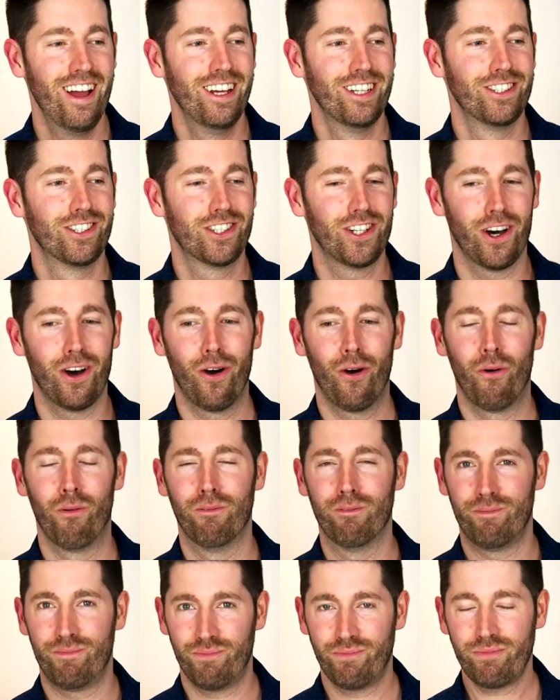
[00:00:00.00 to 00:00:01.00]
So
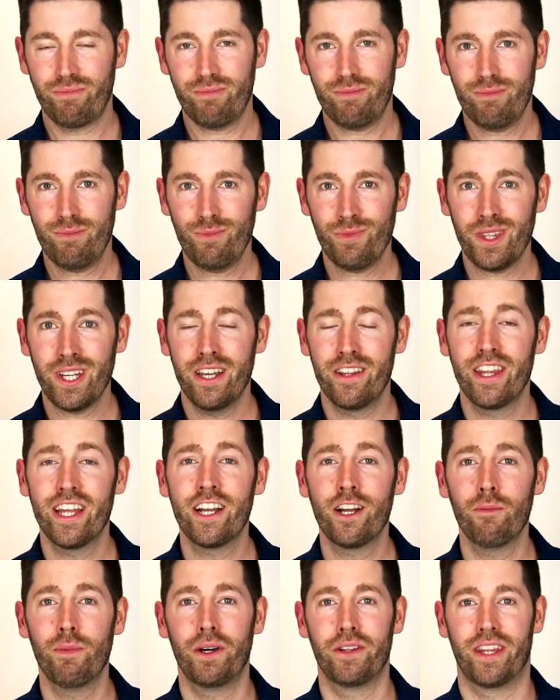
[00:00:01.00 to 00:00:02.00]

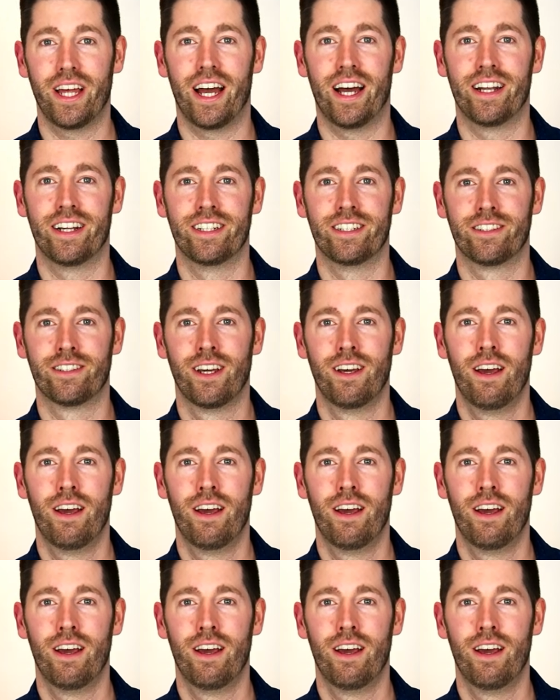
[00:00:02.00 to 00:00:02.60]
think about that is,